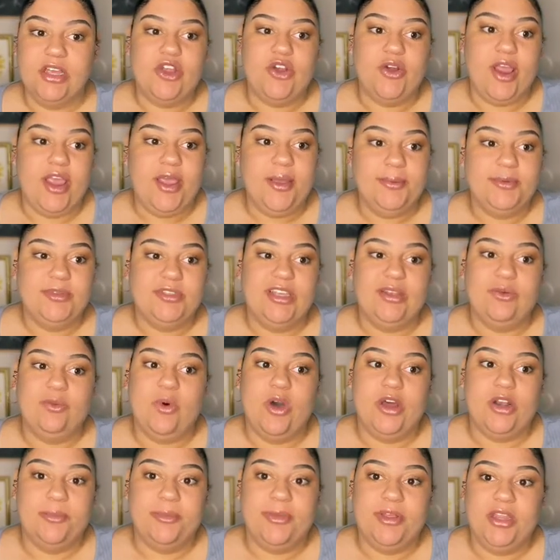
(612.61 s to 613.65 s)
Grapes and
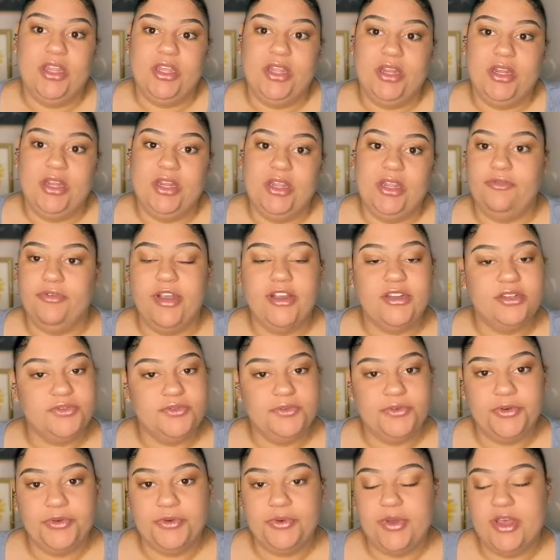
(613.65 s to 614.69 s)
watermelon, fresh
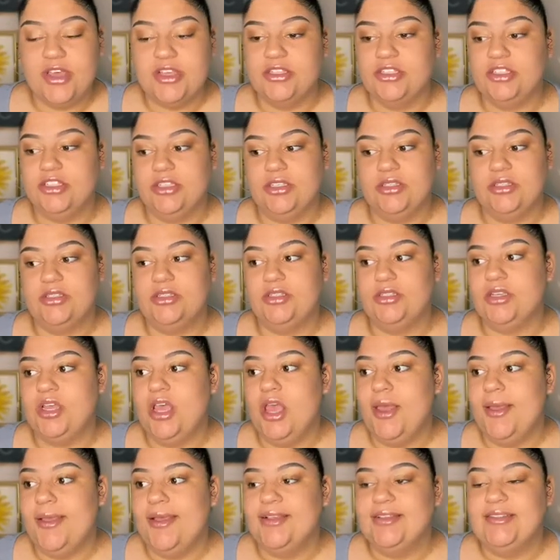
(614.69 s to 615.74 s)
fruit has just
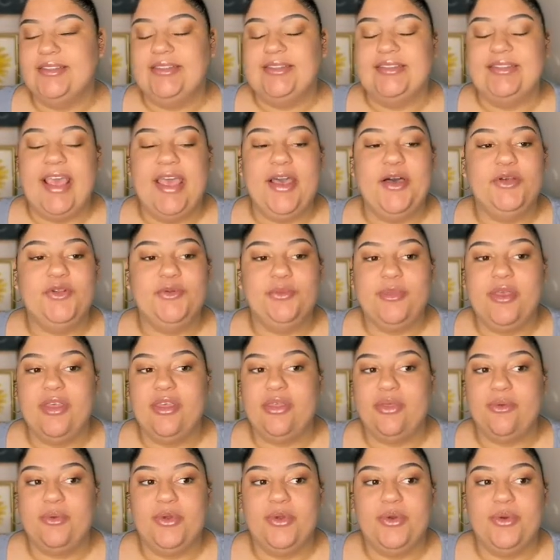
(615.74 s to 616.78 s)
sailed me
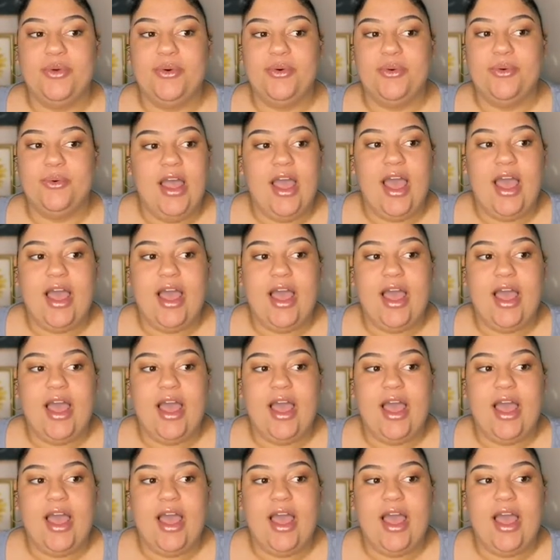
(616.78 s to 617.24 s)
through.